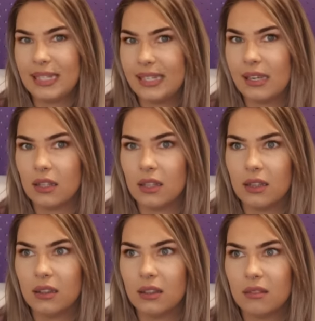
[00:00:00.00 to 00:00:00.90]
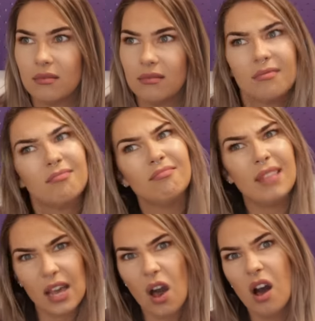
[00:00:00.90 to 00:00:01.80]
busier than
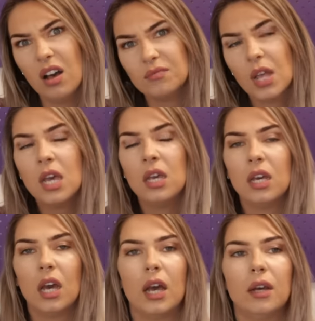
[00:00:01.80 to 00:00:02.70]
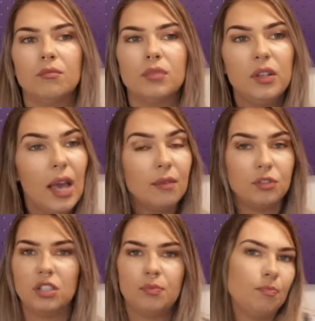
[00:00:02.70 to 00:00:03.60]
they are. So yeah,
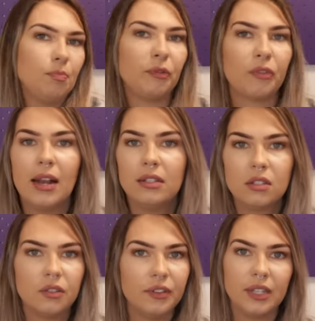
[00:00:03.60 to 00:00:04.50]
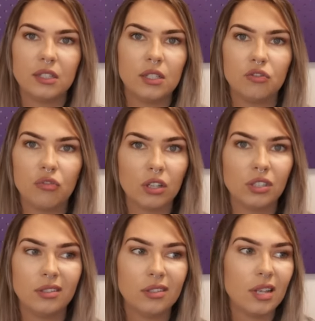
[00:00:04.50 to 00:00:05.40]
just befriend the fitness
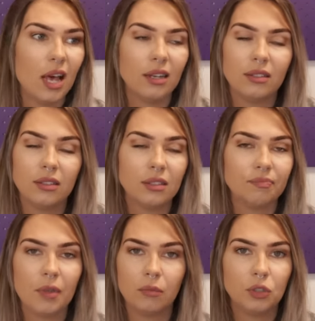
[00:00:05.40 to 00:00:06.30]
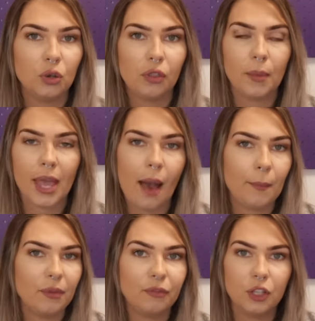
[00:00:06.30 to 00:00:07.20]
instructors and I'm sure they'll be
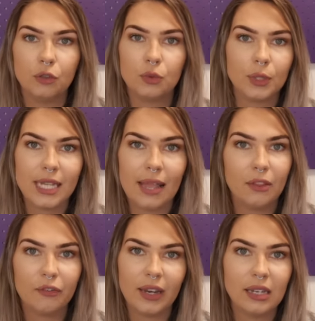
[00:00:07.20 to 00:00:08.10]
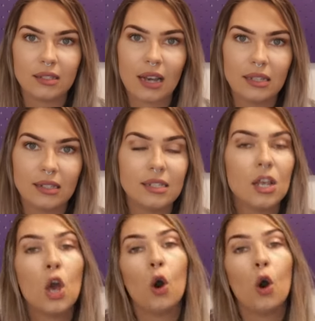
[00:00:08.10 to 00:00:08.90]
happy for you to attend the fitness classes,